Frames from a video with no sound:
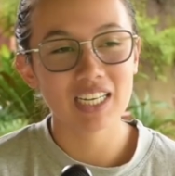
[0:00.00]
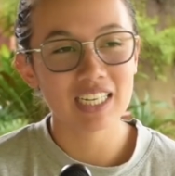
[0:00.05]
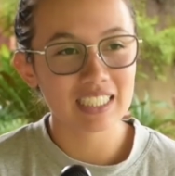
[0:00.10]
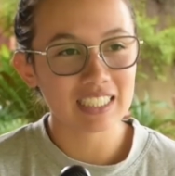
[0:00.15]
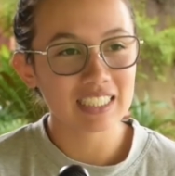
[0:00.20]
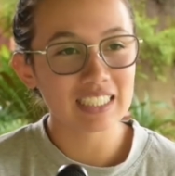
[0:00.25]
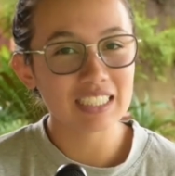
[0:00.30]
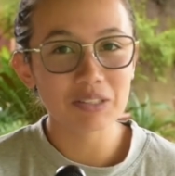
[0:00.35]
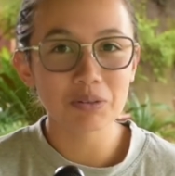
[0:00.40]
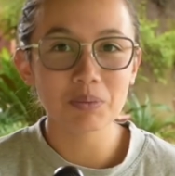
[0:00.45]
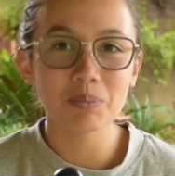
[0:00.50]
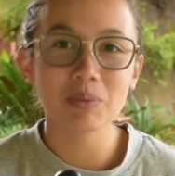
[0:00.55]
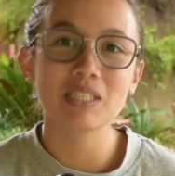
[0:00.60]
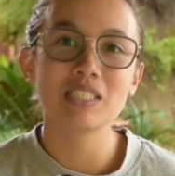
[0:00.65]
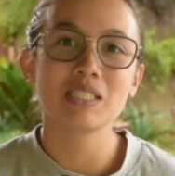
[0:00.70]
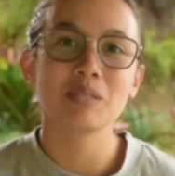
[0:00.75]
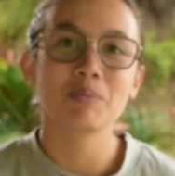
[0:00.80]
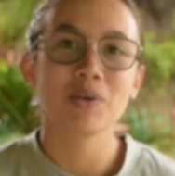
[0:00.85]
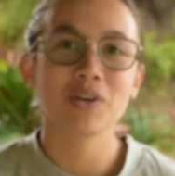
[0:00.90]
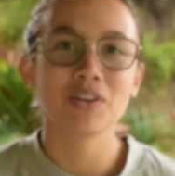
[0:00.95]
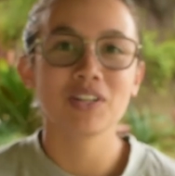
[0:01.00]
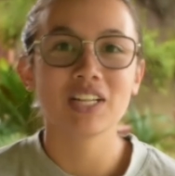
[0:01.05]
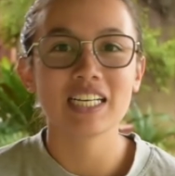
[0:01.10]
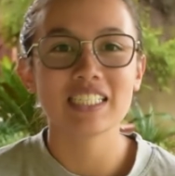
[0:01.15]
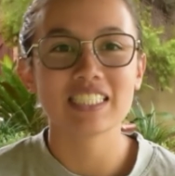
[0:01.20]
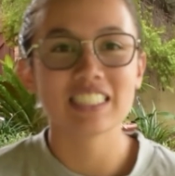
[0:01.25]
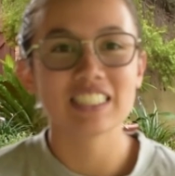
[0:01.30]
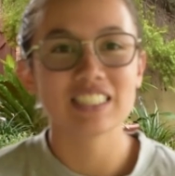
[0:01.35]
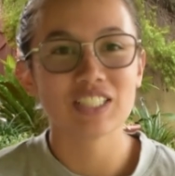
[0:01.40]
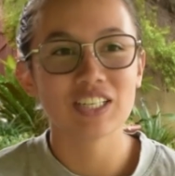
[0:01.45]
and a little bit
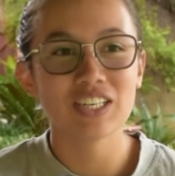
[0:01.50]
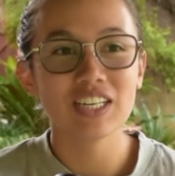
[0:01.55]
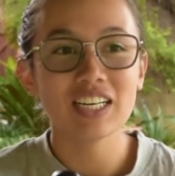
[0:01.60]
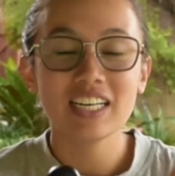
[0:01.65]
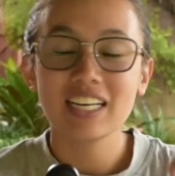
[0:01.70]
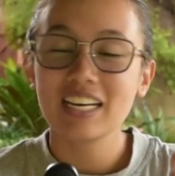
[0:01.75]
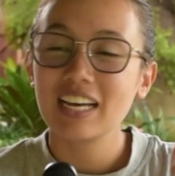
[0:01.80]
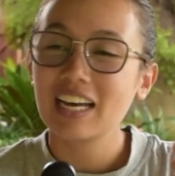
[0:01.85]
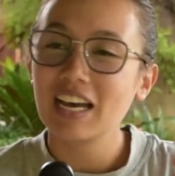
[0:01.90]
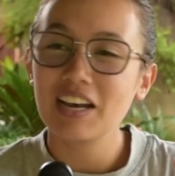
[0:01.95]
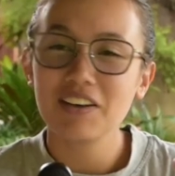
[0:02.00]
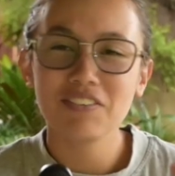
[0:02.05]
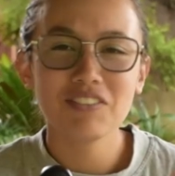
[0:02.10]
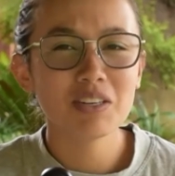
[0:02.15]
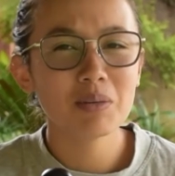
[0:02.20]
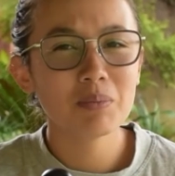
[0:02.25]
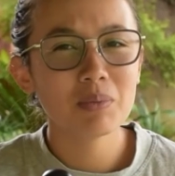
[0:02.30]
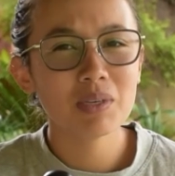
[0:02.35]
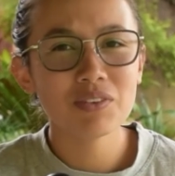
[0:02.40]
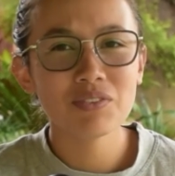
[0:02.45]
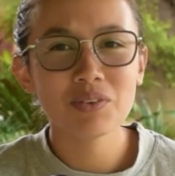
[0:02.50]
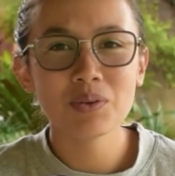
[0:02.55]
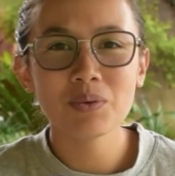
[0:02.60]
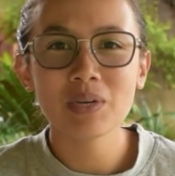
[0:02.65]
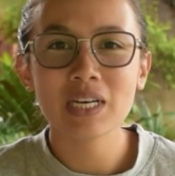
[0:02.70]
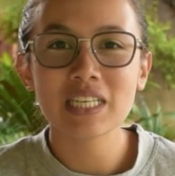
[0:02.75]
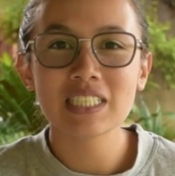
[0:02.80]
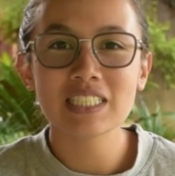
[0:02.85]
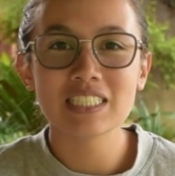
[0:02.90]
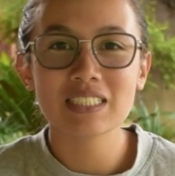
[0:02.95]
demoralizing. So having a bit of a
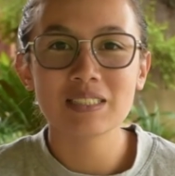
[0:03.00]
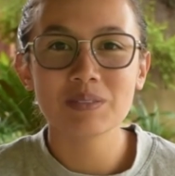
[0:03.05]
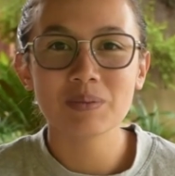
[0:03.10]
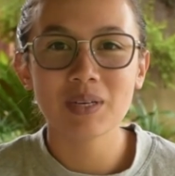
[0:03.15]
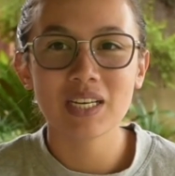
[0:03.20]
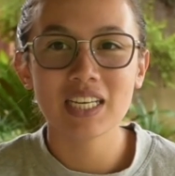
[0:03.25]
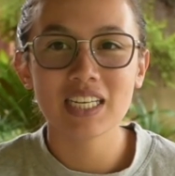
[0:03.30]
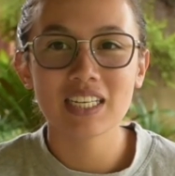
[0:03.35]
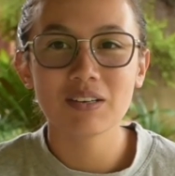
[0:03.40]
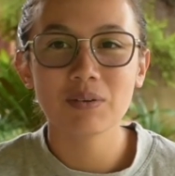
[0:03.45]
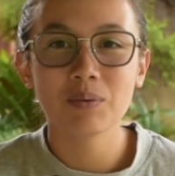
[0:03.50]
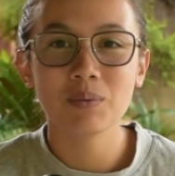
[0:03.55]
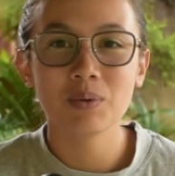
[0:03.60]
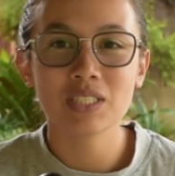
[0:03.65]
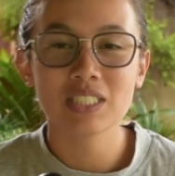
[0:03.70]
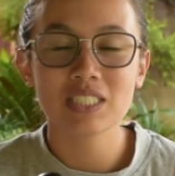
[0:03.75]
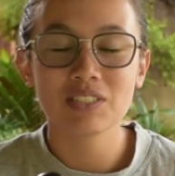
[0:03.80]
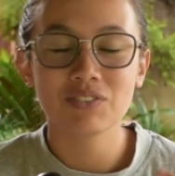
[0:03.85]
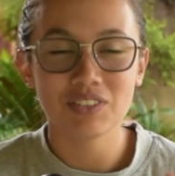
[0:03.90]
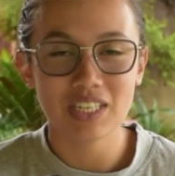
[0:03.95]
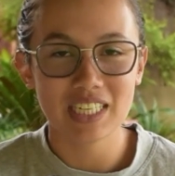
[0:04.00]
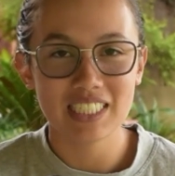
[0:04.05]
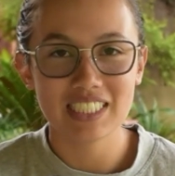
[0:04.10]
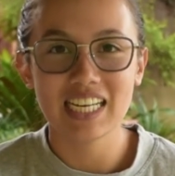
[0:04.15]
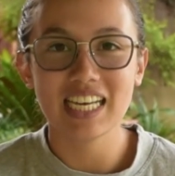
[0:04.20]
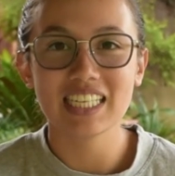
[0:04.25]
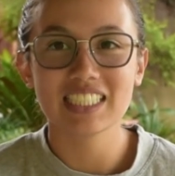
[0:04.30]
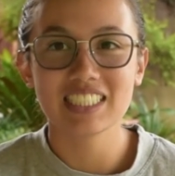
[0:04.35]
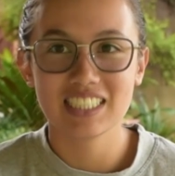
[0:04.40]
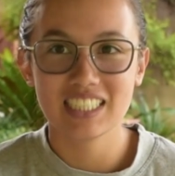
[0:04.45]
rest this week was
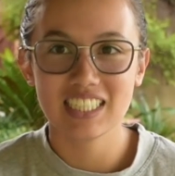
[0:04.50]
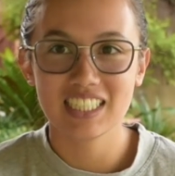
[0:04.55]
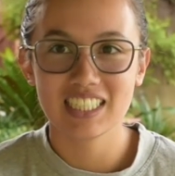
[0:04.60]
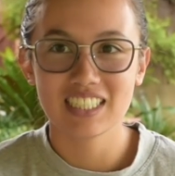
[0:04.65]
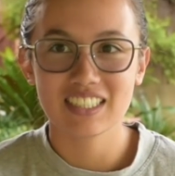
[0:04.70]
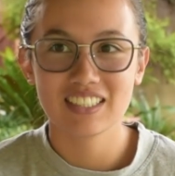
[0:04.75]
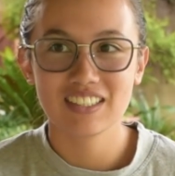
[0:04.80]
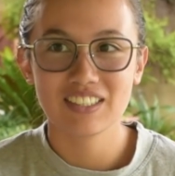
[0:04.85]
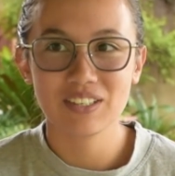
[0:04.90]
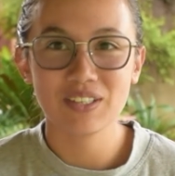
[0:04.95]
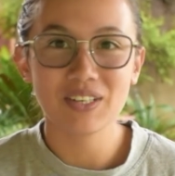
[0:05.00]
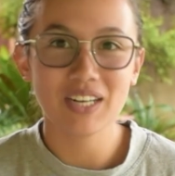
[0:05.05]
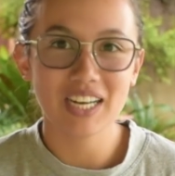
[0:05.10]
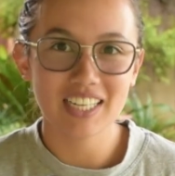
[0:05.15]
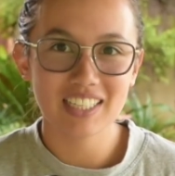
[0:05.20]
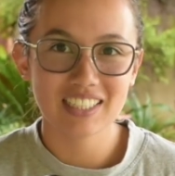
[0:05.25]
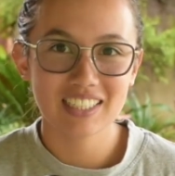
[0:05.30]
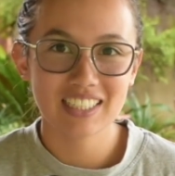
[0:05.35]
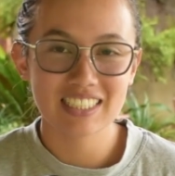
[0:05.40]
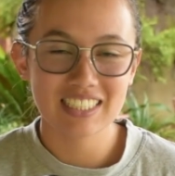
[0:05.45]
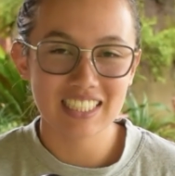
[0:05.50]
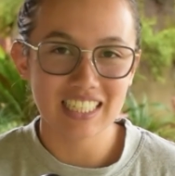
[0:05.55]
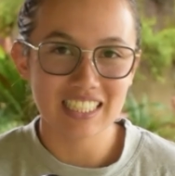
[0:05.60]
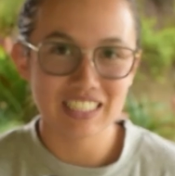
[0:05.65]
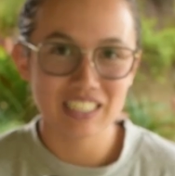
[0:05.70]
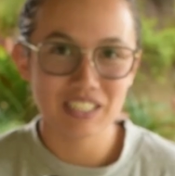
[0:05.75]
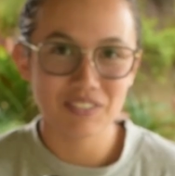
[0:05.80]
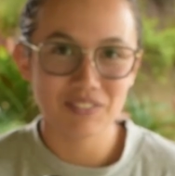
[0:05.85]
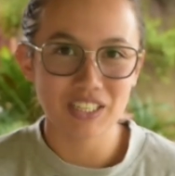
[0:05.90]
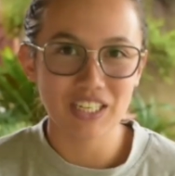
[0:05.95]
fantastic. All right, let's get
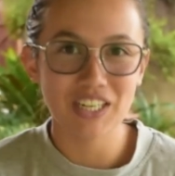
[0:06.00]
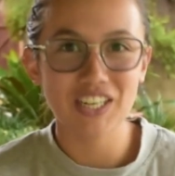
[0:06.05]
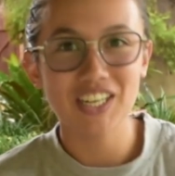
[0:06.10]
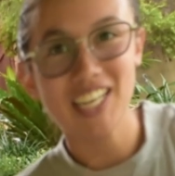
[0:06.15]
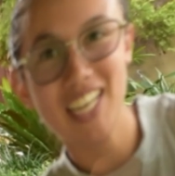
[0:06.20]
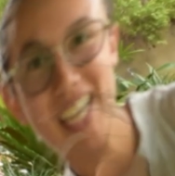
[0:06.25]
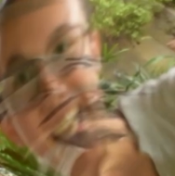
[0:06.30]
into the video.